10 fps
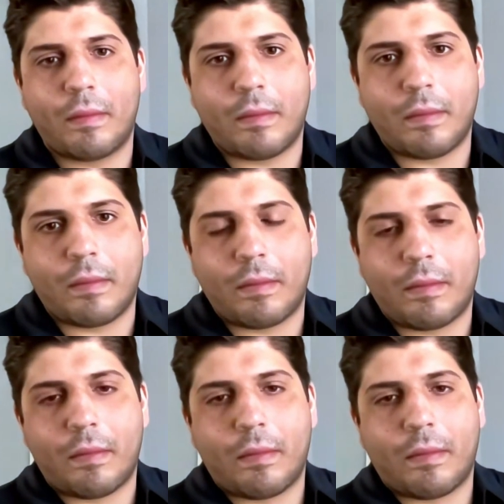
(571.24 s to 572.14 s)

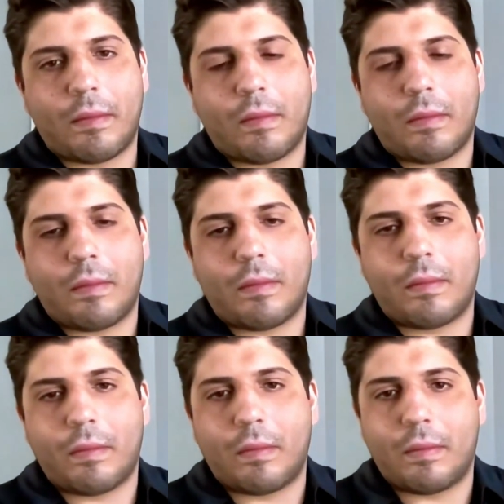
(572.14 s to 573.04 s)

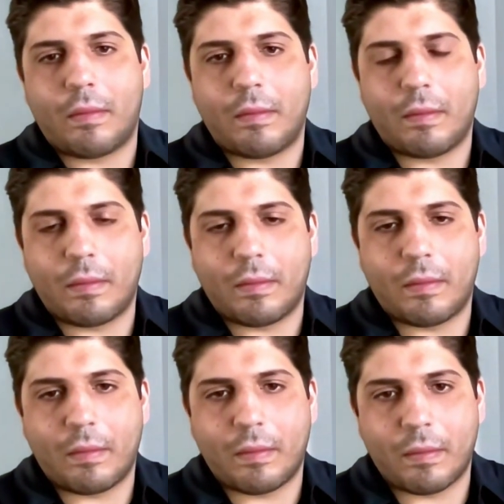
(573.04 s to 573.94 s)

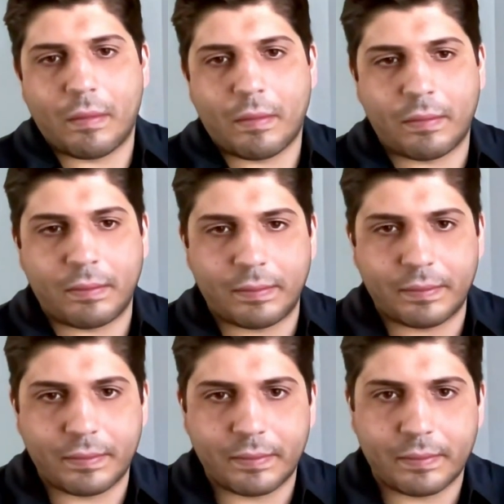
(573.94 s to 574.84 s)
(silent)